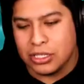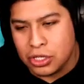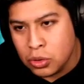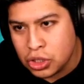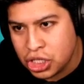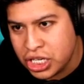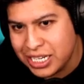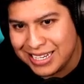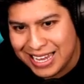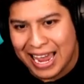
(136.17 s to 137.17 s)

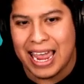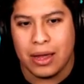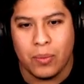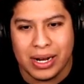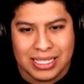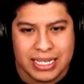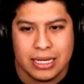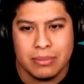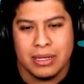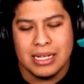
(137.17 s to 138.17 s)
Gucci gang. What a team.